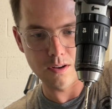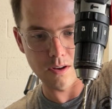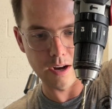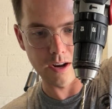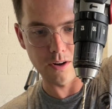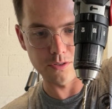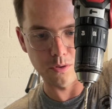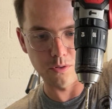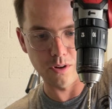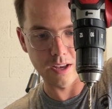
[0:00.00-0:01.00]
I can also
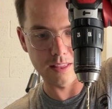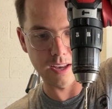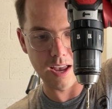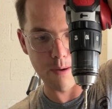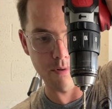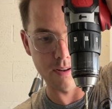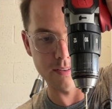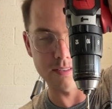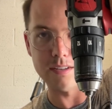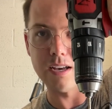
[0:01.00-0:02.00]
look at the camera and
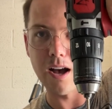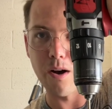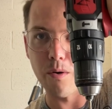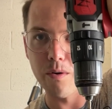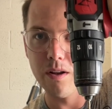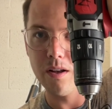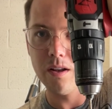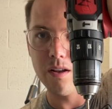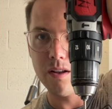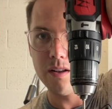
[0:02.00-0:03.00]
see how
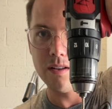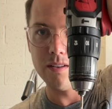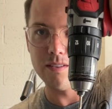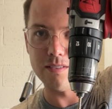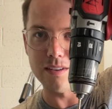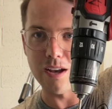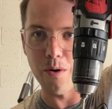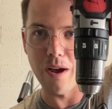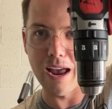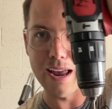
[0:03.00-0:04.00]

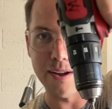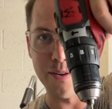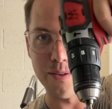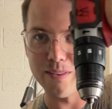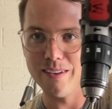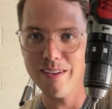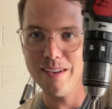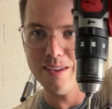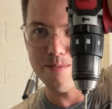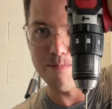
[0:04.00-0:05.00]
angled
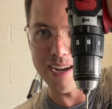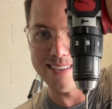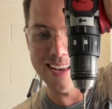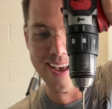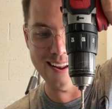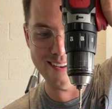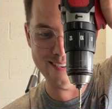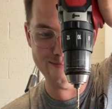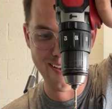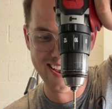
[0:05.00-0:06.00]
my
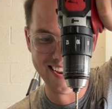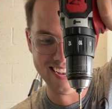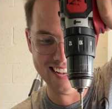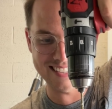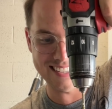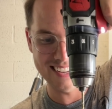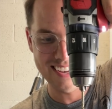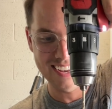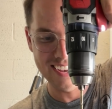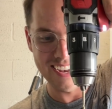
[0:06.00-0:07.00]
setup I guess
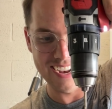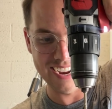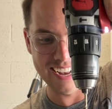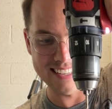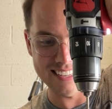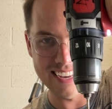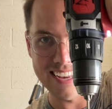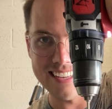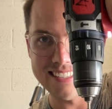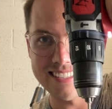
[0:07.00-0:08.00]

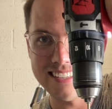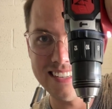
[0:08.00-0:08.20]
is.